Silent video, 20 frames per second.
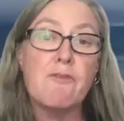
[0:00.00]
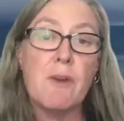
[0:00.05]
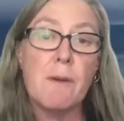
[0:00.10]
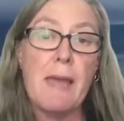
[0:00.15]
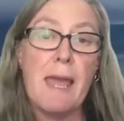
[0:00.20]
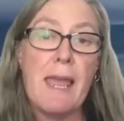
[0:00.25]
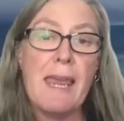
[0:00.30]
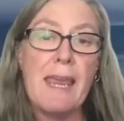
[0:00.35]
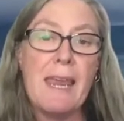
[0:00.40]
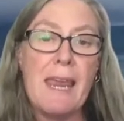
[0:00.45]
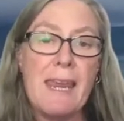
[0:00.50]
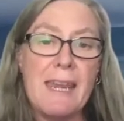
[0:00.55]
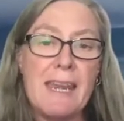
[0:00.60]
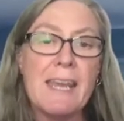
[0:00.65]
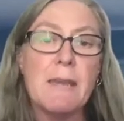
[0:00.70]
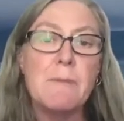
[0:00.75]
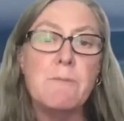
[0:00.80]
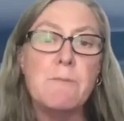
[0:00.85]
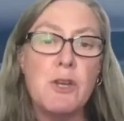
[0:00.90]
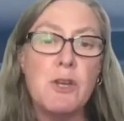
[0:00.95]
in a
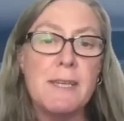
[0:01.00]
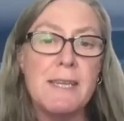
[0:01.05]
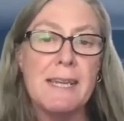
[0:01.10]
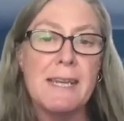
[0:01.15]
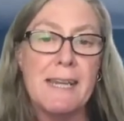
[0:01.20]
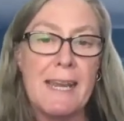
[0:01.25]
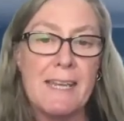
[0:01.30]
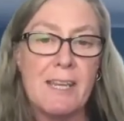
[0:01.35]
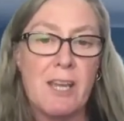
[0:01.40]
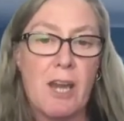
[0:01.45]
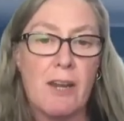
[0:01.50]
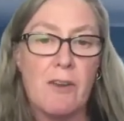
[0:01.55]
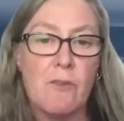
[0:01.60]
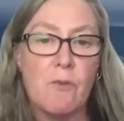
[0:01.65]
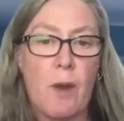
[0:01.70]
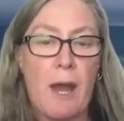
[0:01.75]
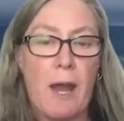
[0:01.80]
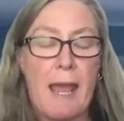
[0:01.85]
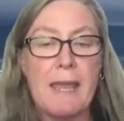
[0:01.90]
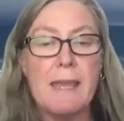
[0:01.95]
community-led kind of
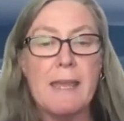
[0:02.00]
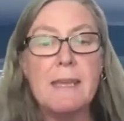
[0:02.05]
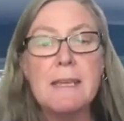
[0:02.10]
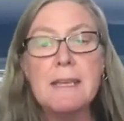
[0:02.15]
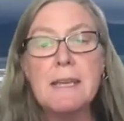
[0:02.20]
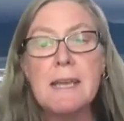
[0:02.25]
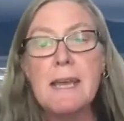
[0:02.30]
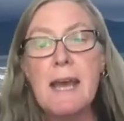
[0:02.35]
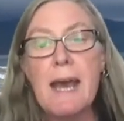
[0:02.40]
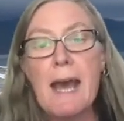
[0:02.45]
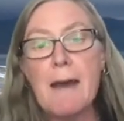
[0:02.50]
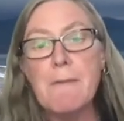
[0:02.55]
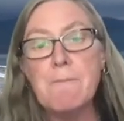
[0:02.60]
way. And